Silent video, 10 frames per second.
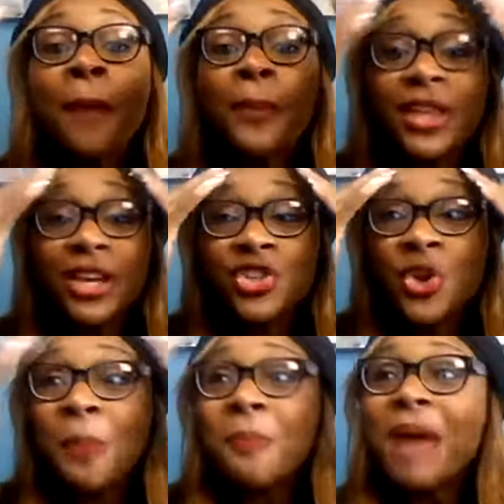because your
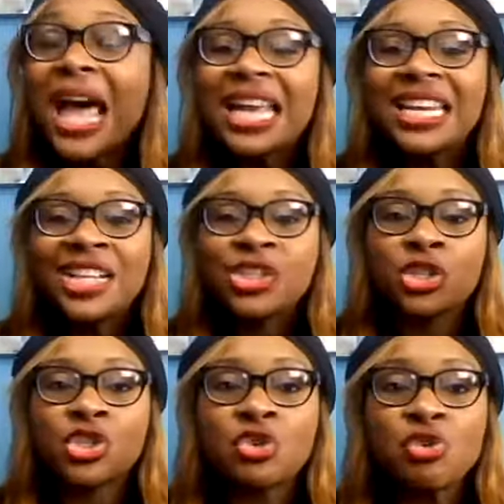mind is a
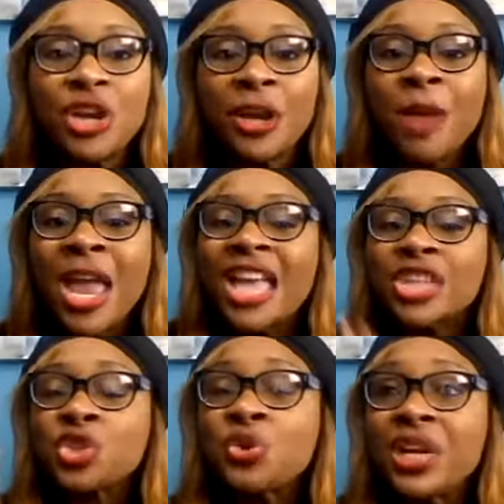screen.
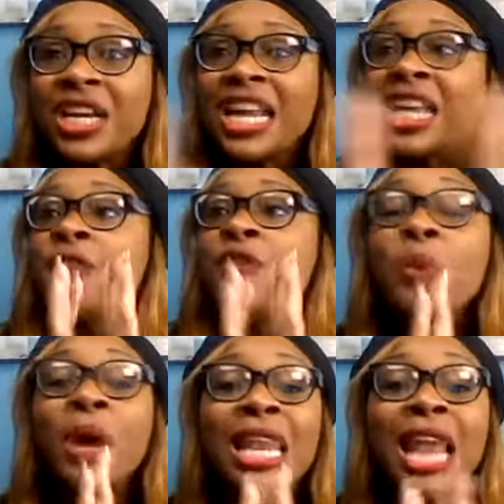And if you
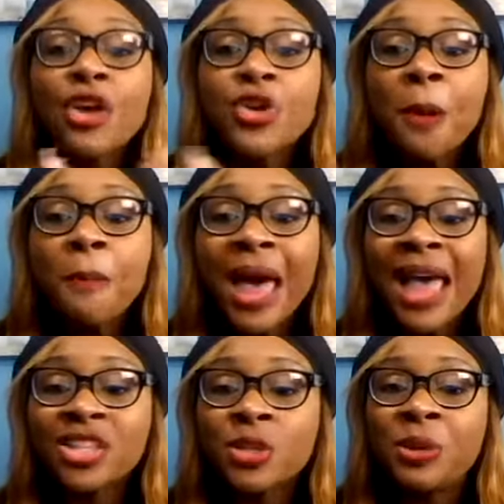allow your mind
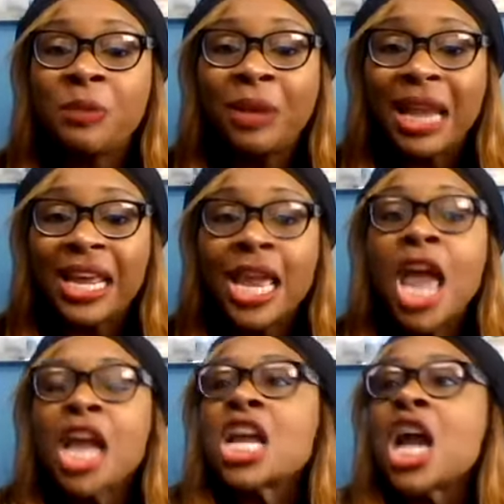to be blank,
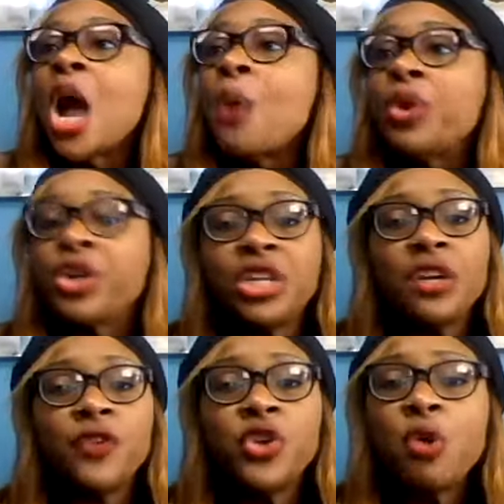God will give
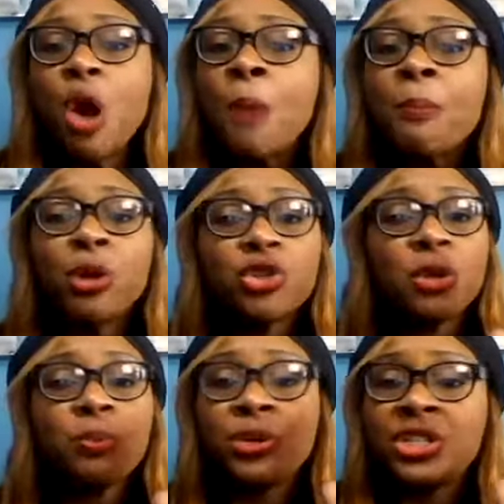you a motion
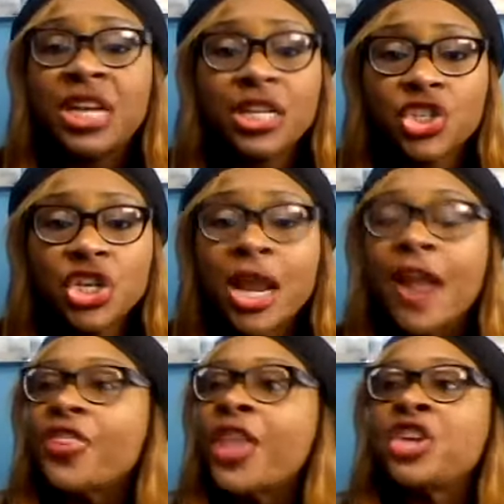production
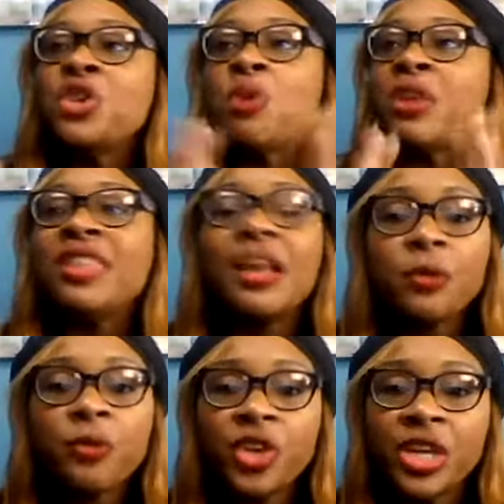that you will never
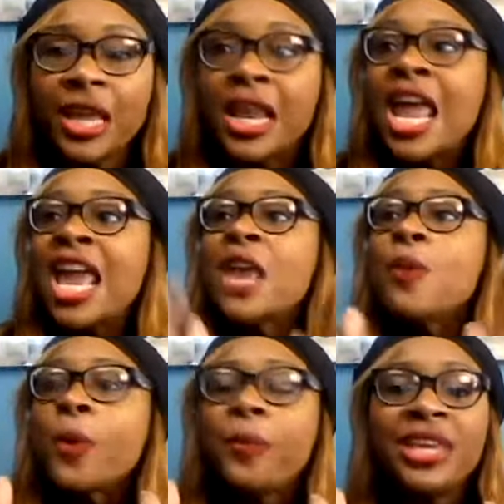forget. He
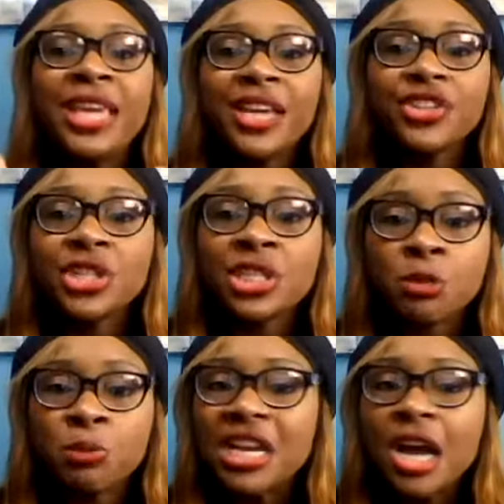will begin to
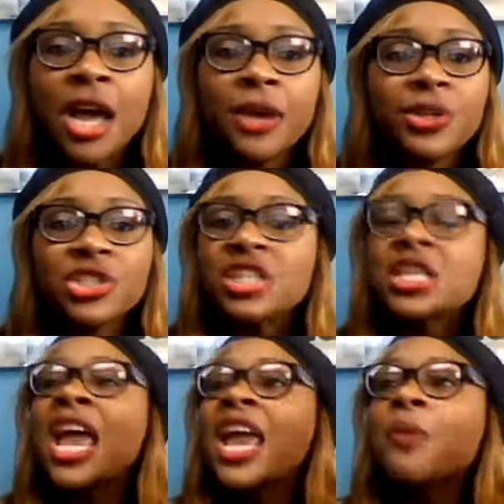speak utterances.
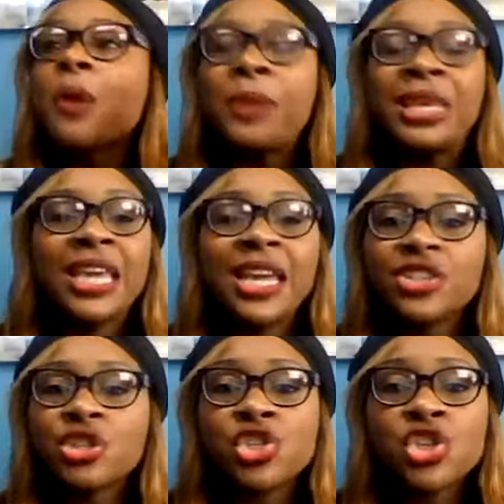He will begin to
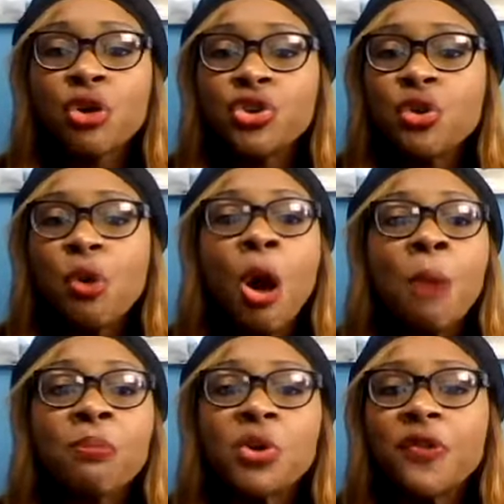show you a
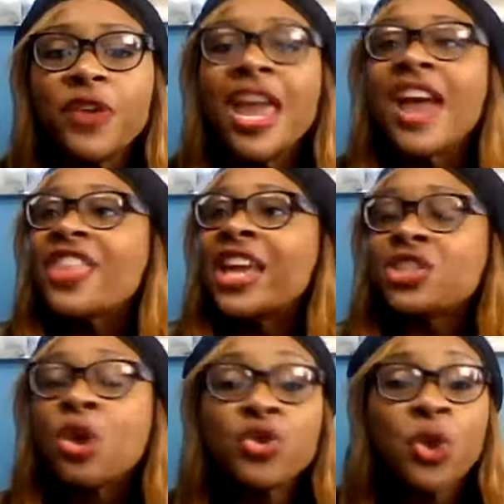movie that's
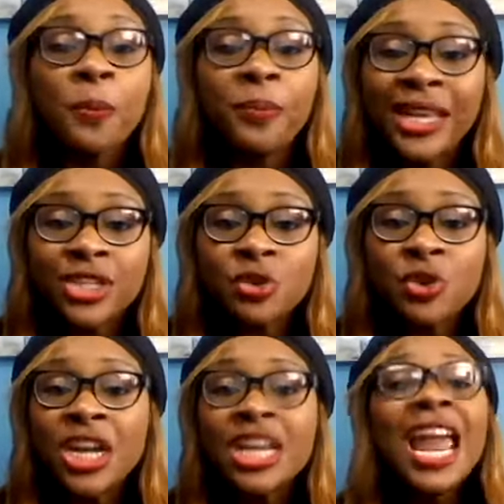on your big
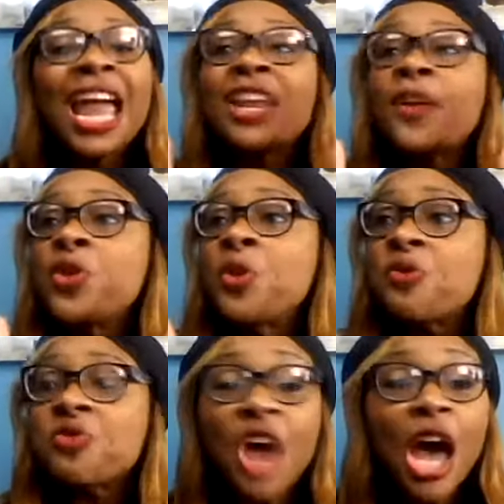screen. And if you
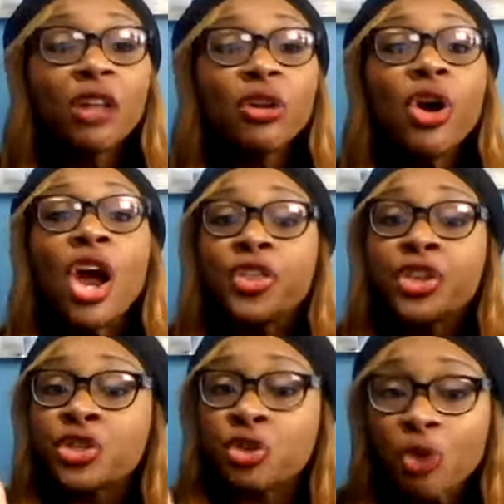follow the
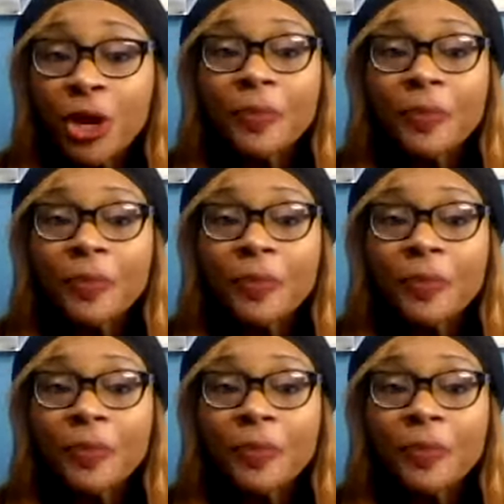script,